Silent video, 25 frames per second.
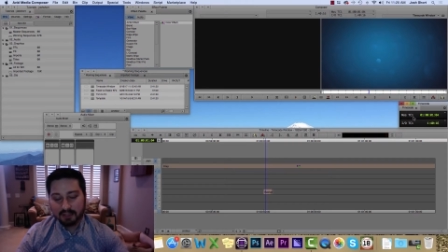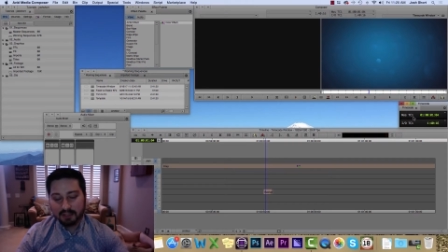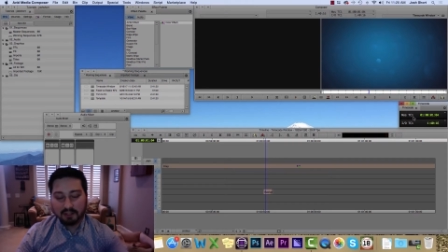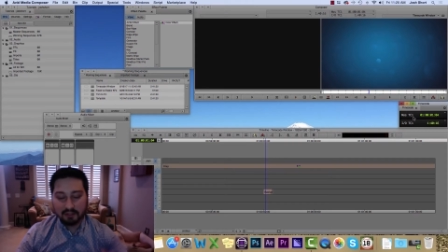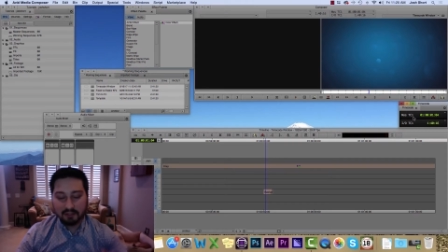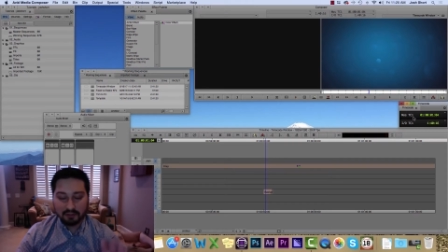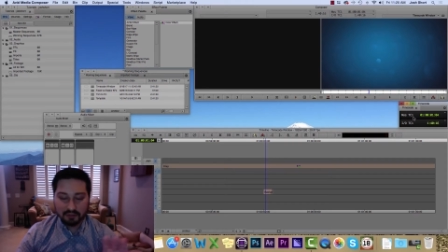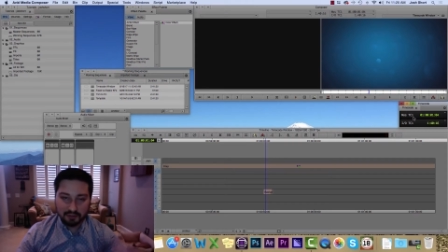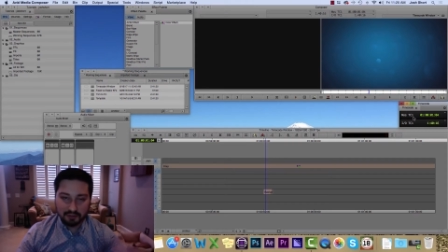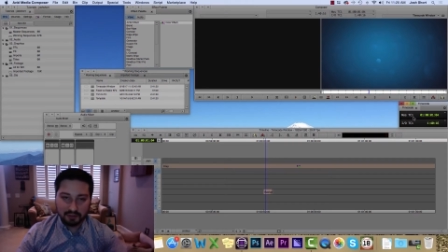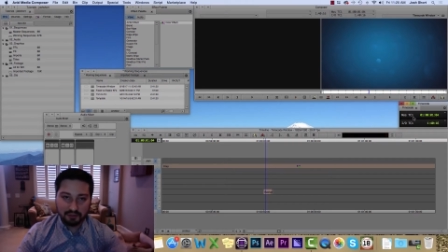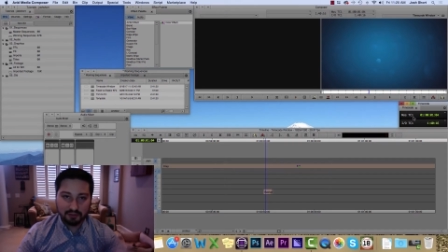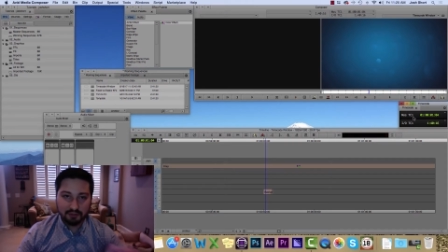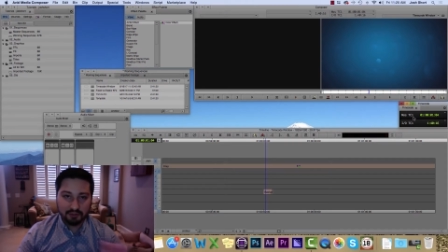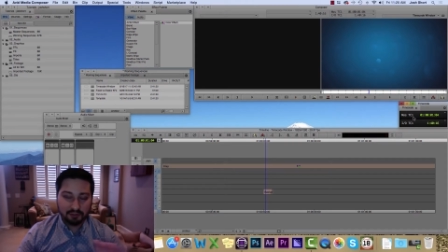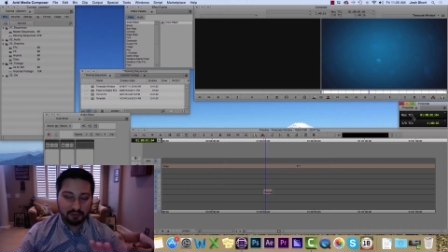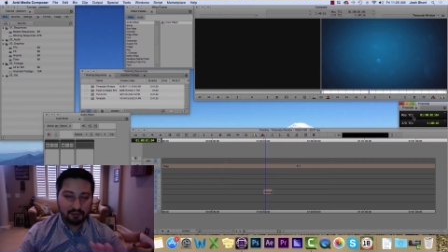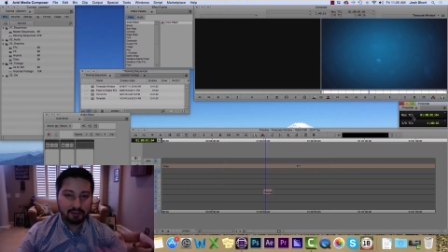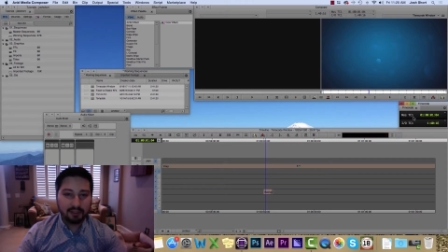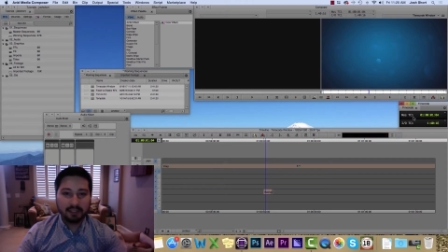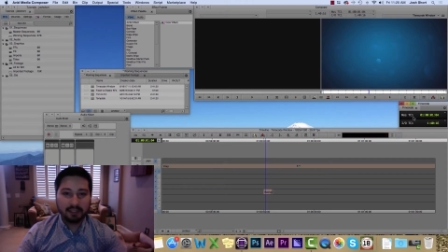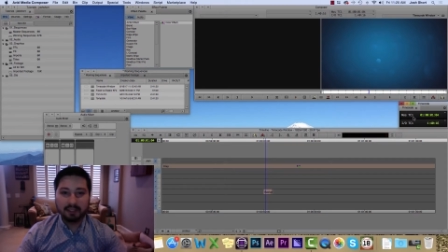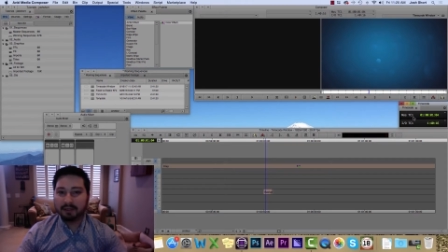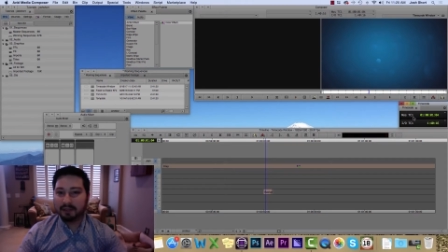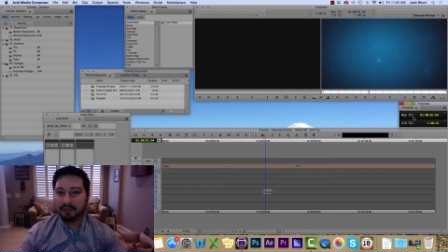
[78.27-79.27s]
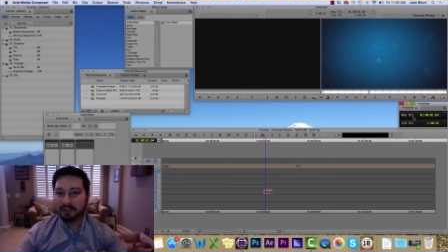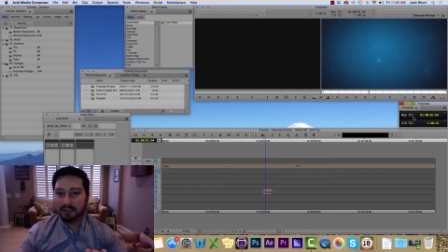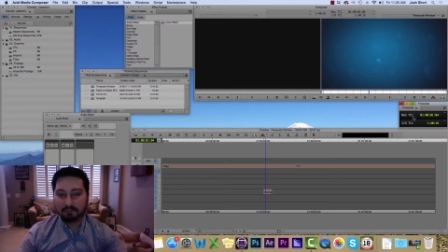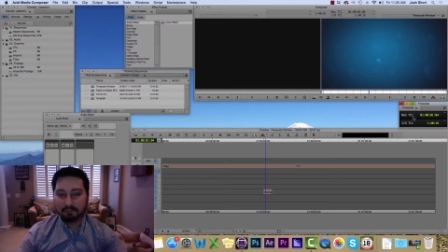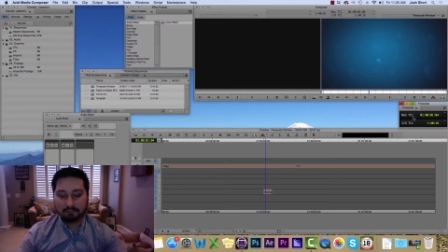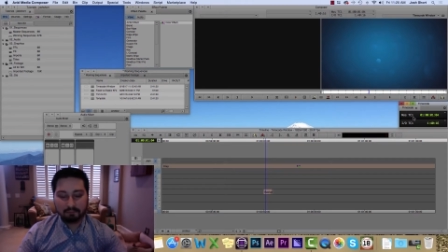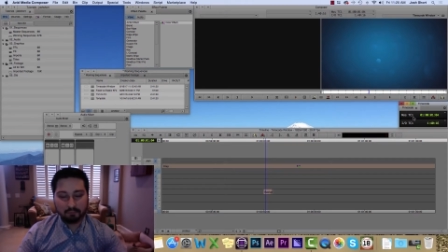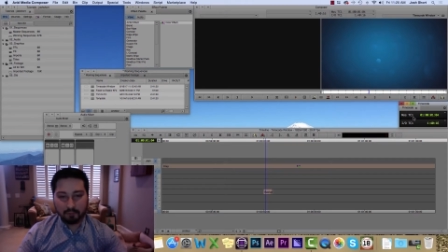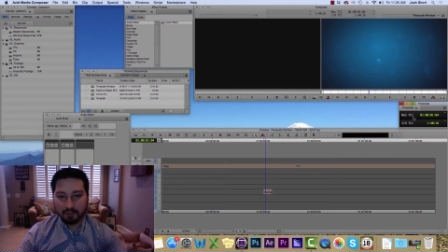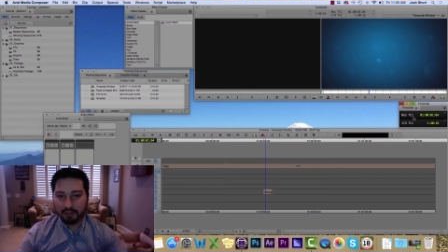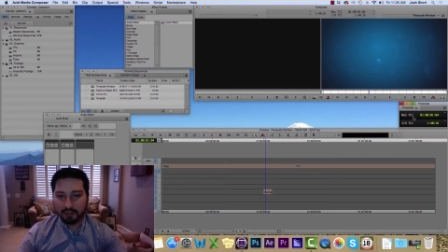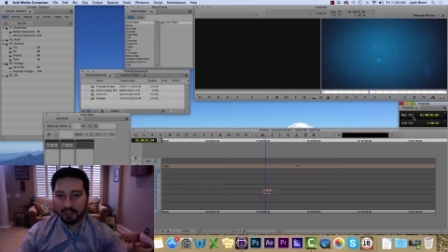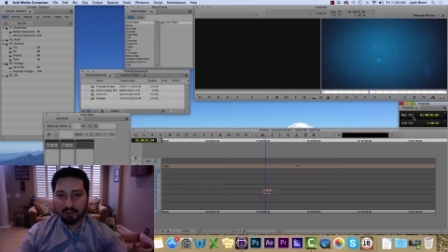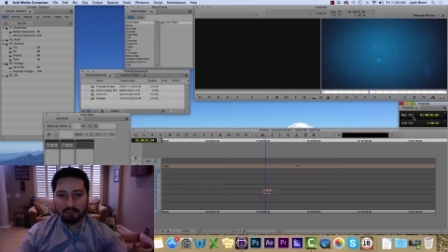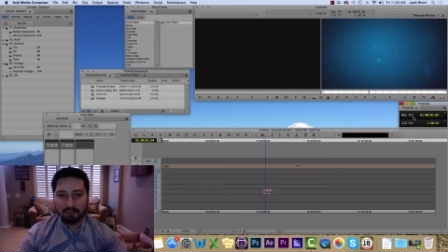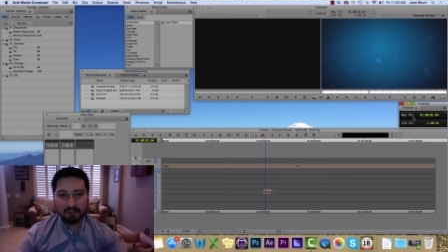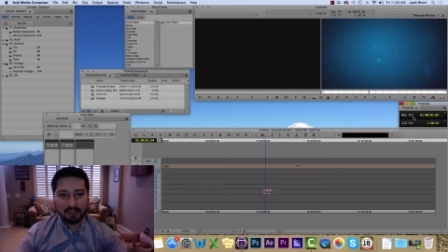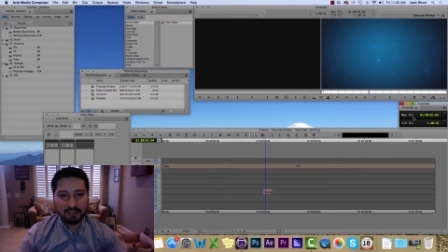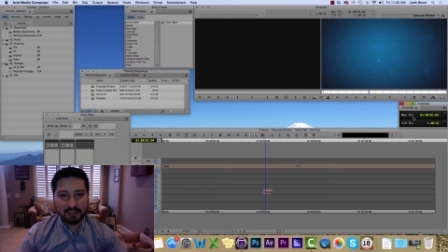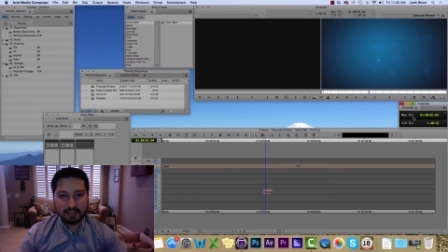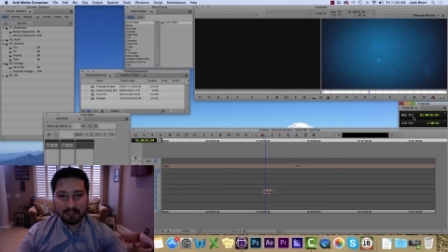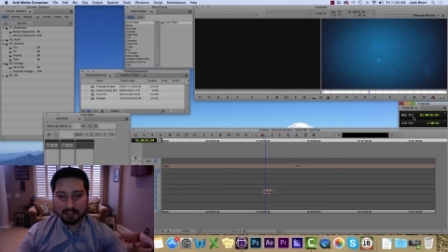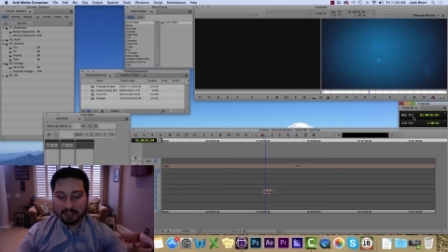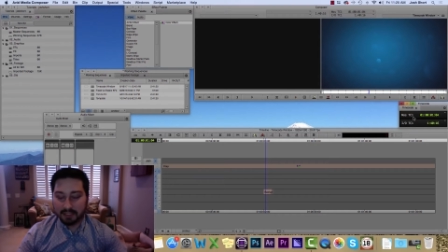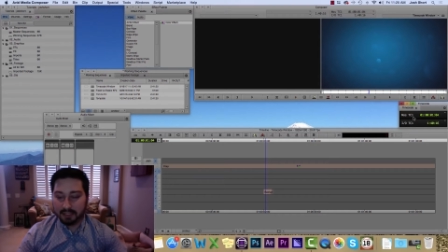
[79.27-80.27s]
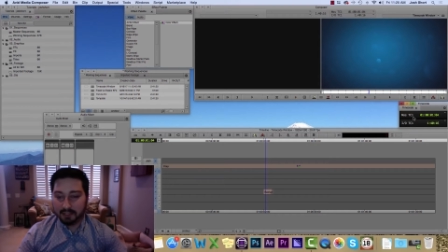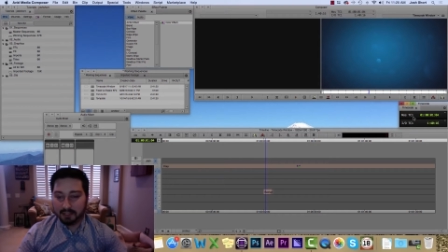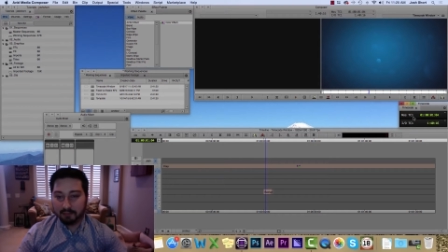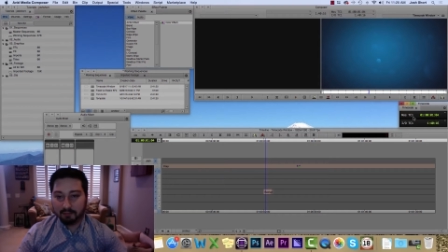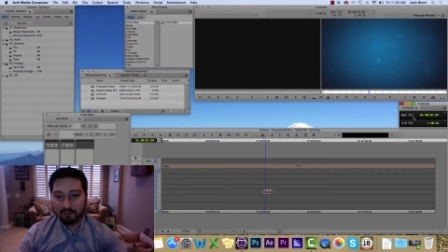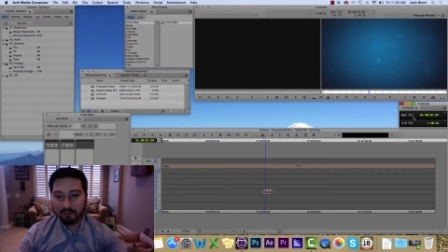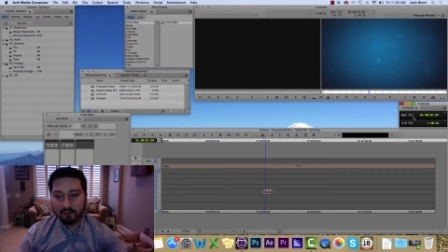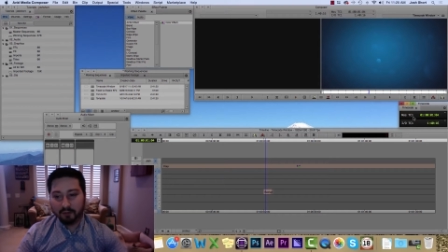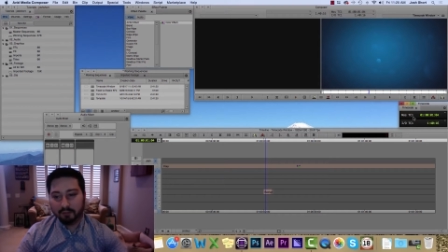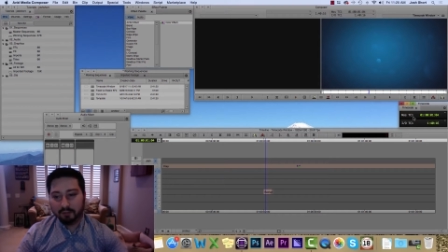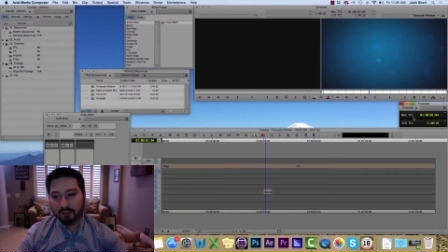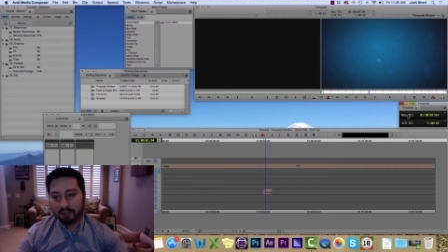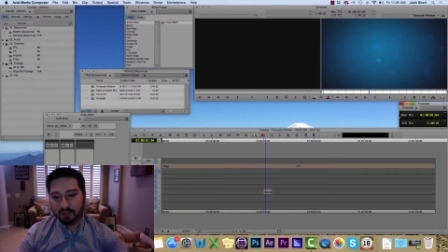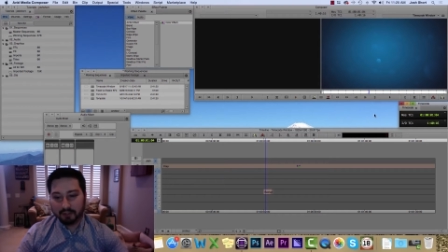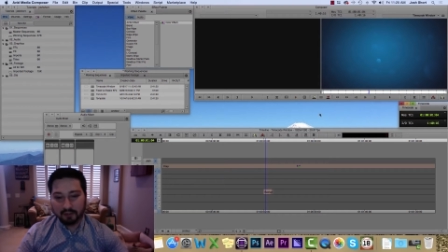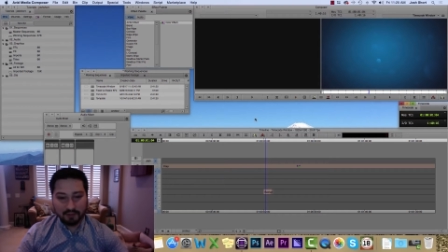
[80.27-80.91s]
I'll show you th what that means in a moment.